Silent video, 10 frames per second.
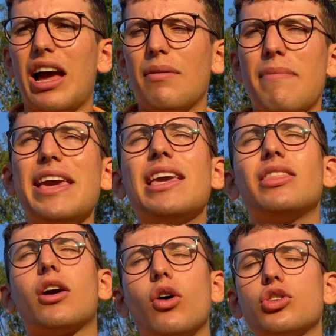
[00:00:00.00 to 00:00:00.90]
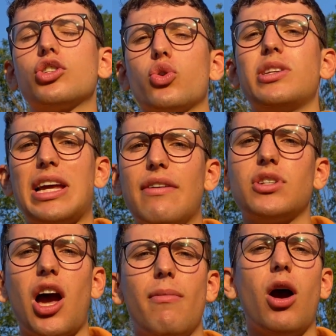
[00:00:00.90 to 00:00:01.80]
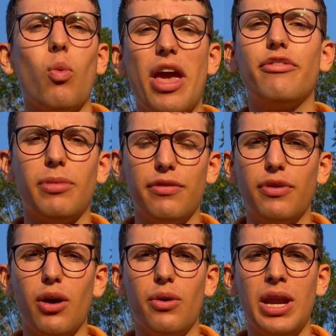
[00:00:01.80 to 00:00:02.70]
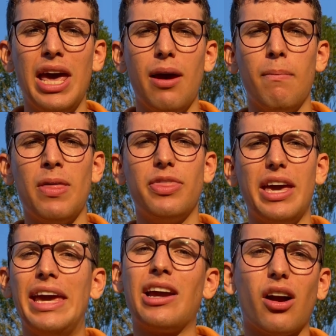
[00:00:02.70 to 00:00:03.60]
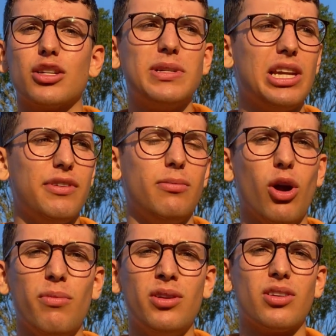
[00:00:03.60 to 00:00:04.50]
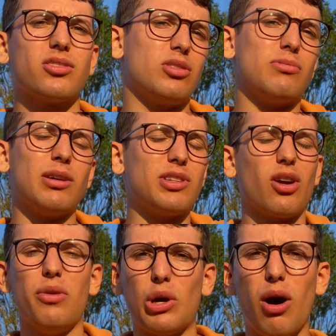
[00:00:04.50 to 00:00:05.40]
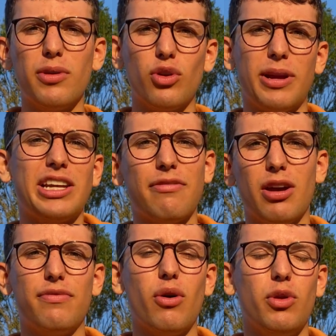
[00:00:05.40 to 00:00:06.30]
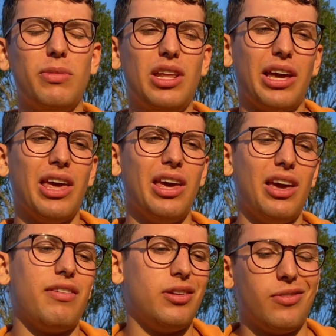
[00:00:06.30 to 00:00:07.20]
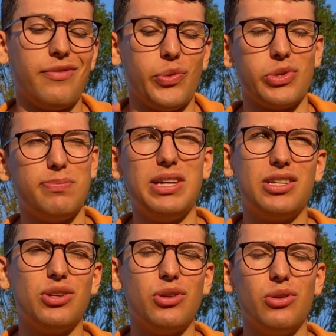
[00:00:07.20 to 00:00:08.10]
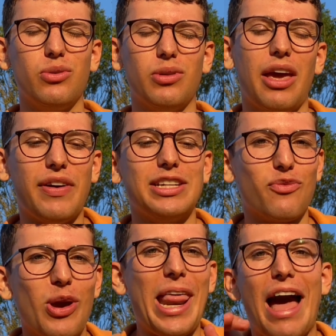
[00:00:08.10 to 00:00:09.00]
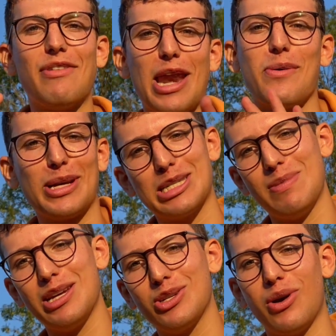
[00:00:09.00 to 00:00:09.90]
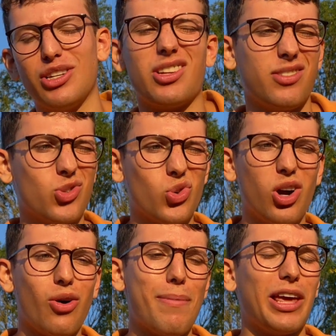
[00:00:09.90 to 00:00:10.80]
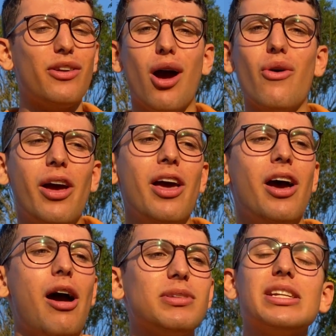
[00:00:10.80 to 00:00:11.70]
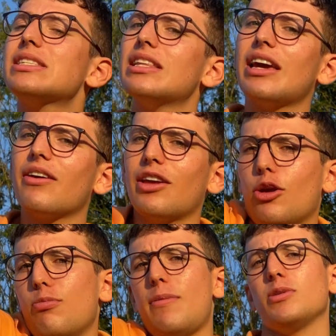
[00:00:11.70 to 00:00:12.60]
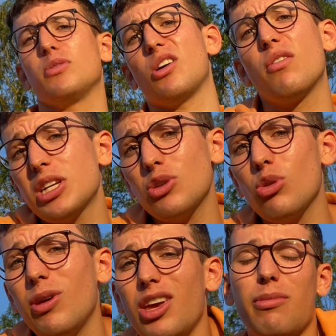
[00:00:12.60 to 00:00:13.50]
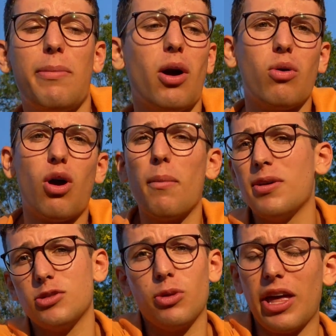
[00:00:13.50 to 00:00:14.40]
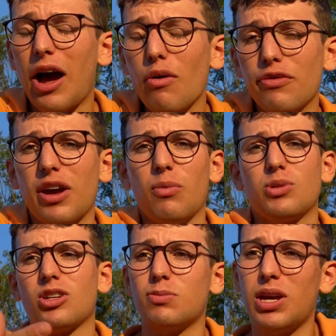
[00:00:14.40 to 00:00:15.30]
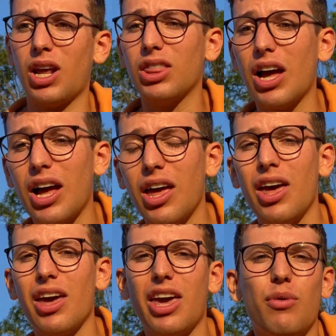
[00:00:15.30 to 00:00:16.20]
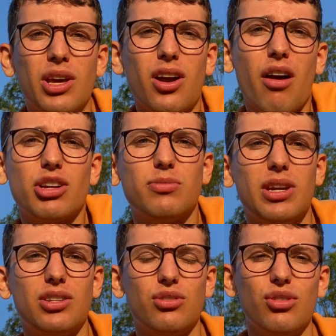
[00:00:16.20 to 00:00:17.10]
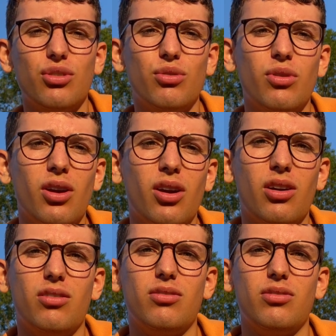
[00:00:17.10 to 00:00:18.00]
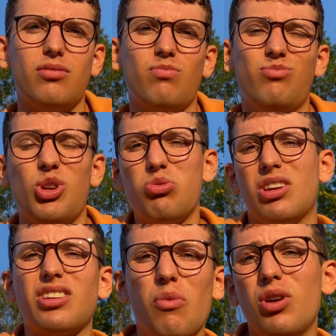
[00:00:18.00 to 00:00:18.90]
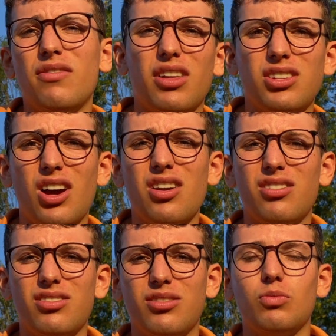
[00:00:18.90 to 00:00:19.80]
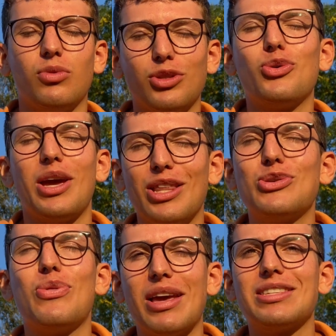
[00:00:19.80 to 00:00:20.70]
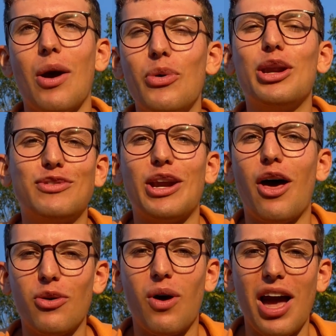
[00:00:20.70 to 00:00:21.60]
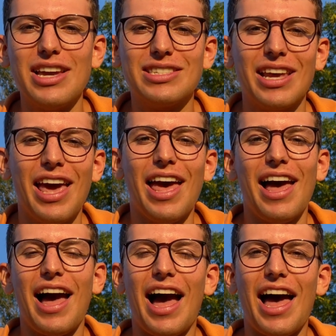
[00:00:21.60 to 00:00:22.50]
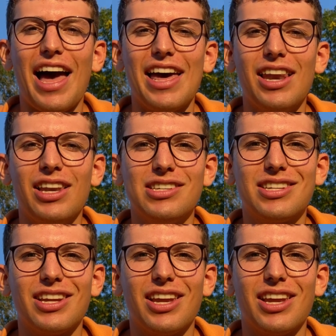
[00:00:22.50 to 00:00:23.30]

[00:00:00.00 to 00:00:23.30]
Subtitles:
making the conscious choice to have time away from my phone meant that it encouraged me to live in the moment. So sometimes I go in the common room, I didn't have my phone with me. Like if I didn't really have anyone to speak to, if I didn't really have anyone to speak to, I just kind of scroll. I'd be like, no, I'm just gonna sit there and, you know, maybe someone will start a conversation with me, maybe I'll compliment someone on their outfit and we'll start speaking like that. It would encourage me to do things that I wouldn't have do things that I wouldn't have done otherwise. And